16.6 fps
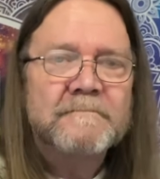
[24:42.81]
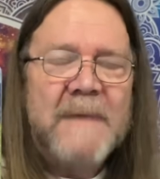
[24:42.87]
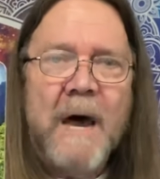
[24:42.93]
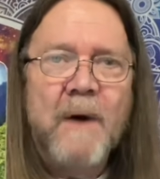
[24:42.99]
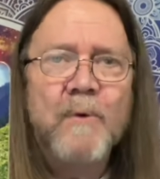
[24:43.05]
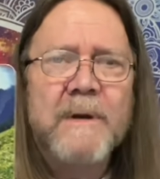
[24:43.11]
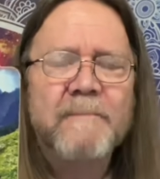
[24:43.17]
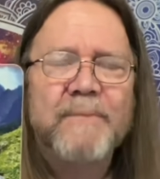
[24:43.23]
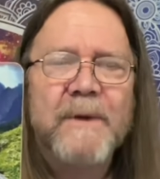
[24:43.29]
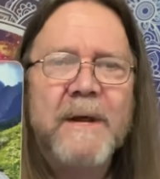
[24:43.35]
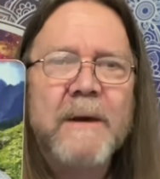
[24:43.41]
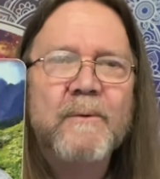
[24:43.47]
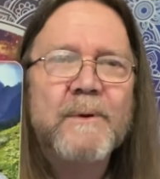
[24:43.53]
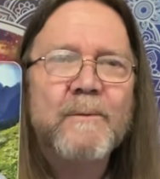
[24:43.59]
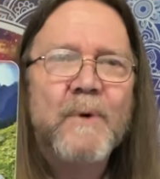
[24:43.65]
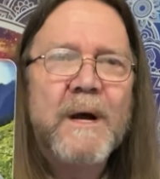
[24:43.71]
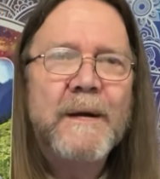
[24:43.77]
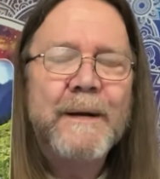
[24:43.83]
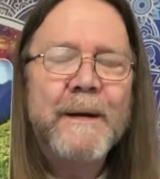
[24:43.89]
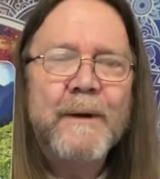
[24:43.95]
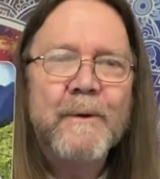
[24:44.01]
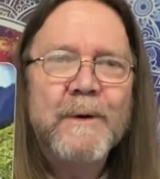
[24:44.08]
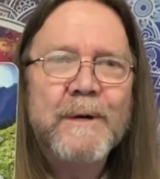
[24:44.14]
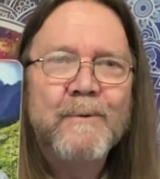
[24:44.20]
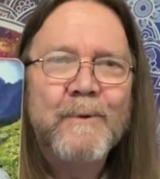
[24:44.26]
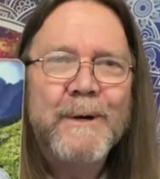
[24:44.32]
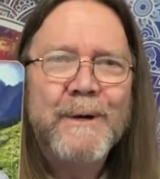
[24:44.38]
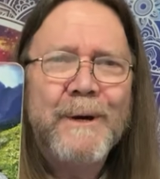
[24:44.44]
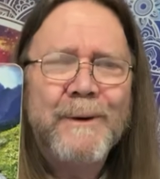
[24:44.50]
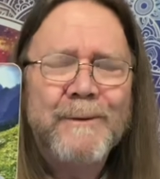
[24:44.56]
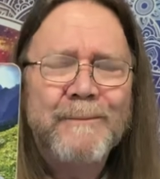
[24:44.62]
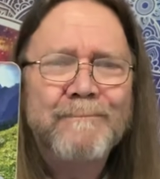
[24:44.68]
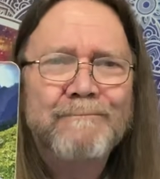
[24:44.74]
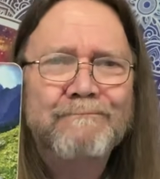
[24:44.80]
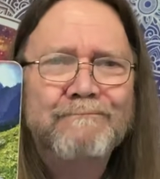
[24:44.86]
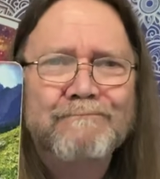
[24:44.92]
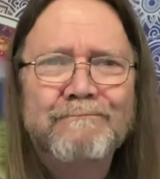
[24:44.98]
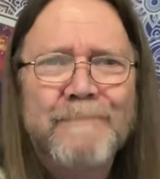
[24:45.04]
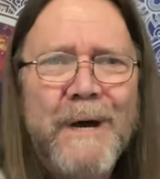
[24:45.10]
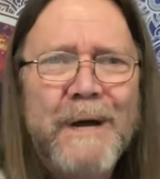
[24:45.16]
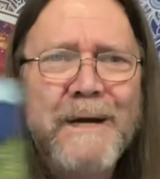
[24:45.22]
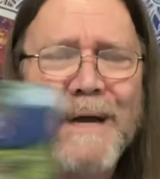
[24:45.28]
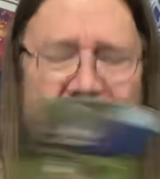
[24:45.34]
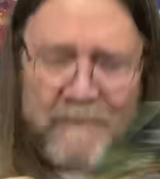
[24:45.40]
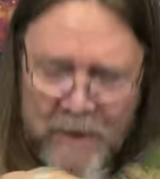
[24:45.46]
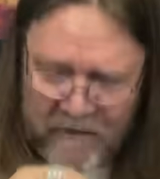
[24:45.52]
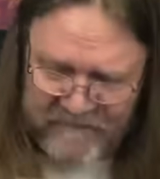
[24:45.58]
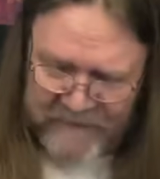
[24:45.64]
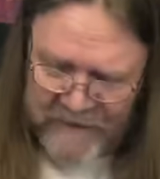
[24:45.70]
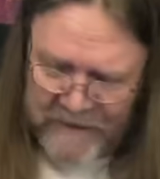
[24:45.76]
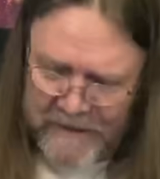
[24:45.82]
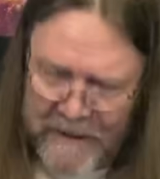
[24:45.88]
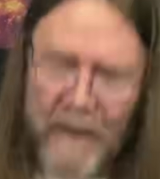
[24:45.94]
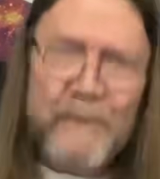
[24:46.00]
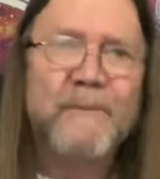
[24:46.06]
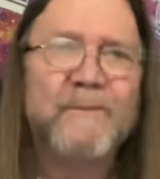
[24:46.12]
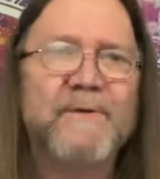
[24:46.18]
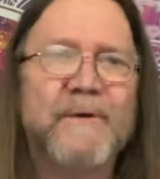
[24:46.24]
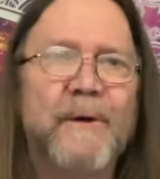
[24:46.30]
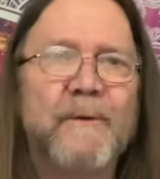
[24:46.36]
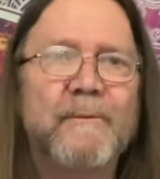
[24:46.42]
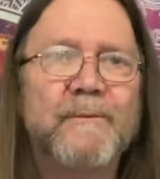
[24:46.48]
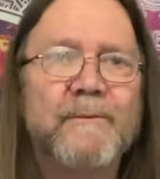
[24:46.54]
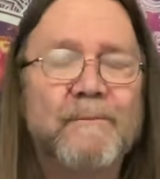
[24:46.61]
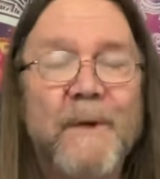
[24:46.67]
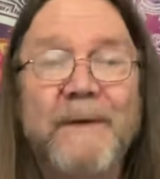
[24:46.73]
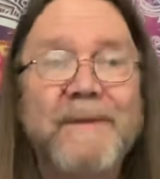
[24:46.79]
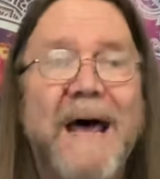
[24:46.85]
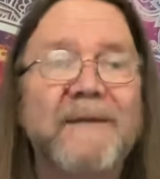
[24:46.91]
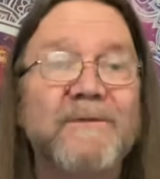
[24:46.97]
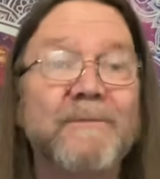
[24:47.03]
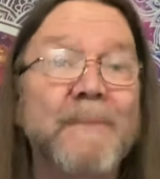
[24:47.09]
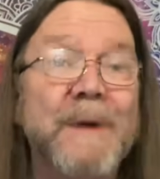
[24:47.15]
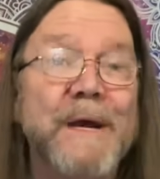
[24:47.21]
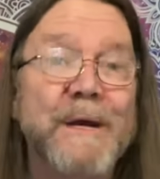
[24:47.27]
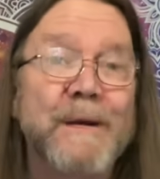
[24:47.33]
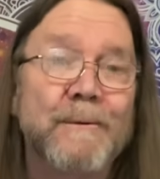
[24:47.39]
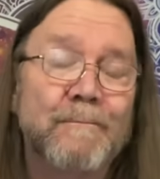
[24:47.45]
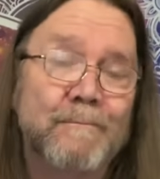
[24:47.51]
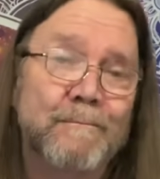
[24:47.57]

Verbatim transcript: I wouldn't play with them right now anyway. I'd, I'd let them go figure it out themselves. But that's me.